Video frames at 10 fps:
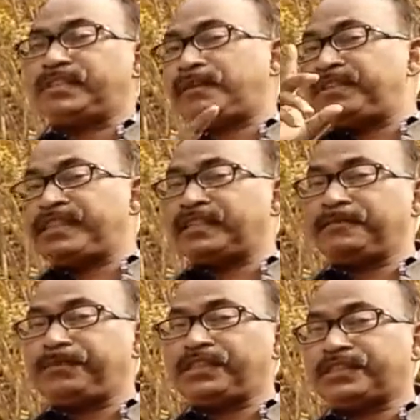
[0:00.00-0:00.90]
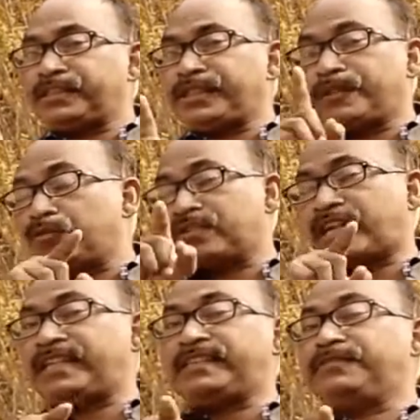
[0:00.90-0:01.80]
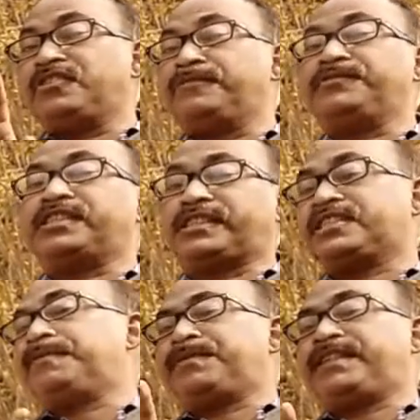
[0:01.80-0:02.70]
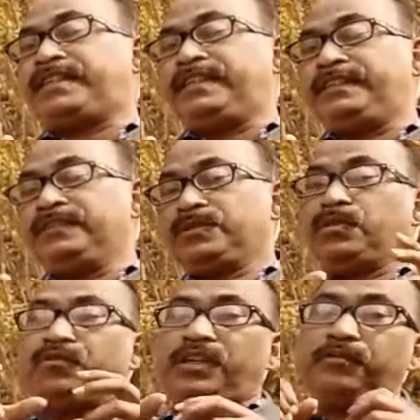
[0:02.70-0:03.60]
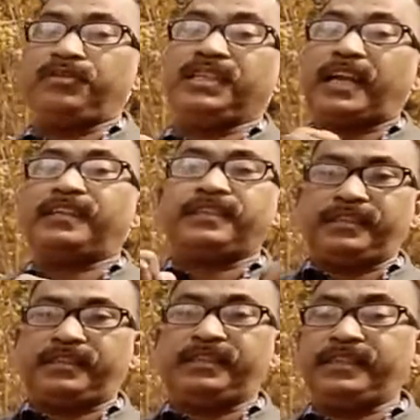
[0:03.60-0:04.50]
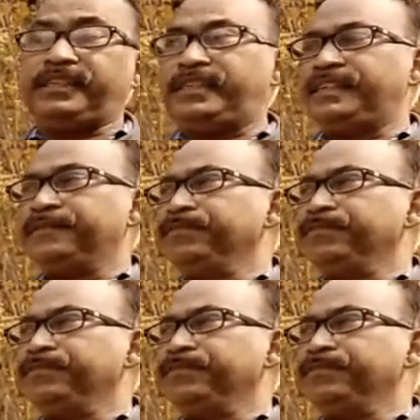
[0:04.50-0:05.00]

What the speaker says: but American PhD, they don't write even objective separately the way we write here in India.